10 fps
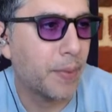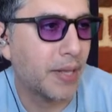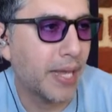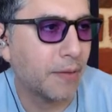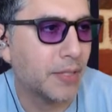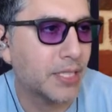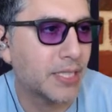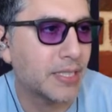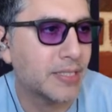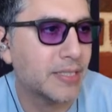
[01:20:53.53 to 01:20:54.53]

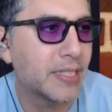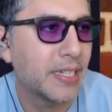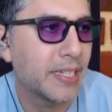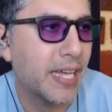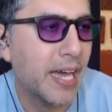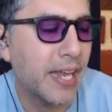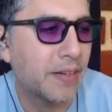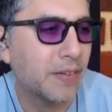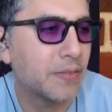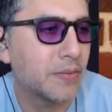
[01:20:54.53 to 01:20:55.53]
languages that
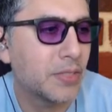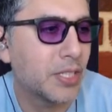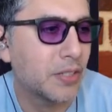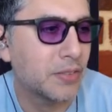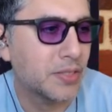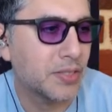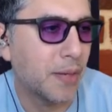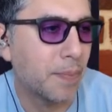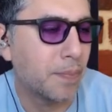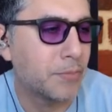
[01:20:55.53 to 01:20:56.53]

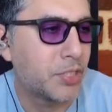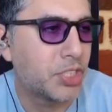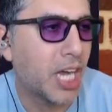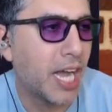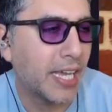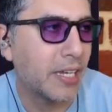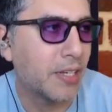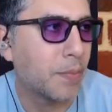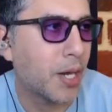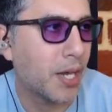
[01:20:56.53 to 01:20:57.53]
some giant
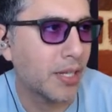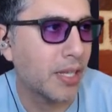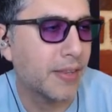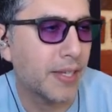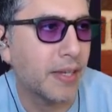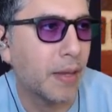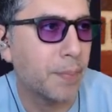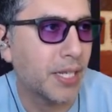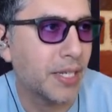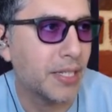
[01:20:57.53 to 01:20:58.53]
monolithic
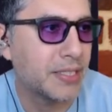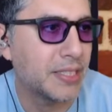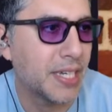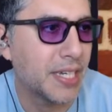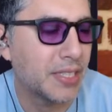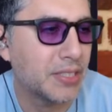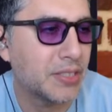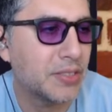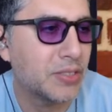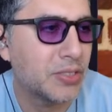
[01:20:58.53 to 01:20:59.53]
company didn't
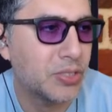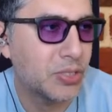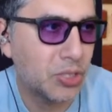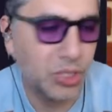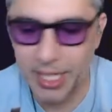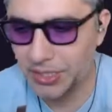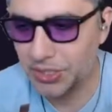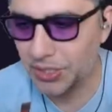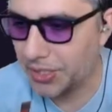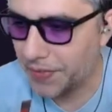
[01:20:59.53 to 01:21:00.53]
try to
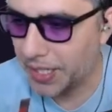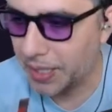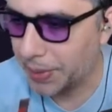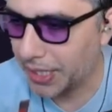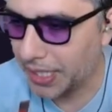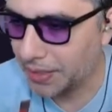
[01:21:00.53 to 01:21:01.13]
start developing in.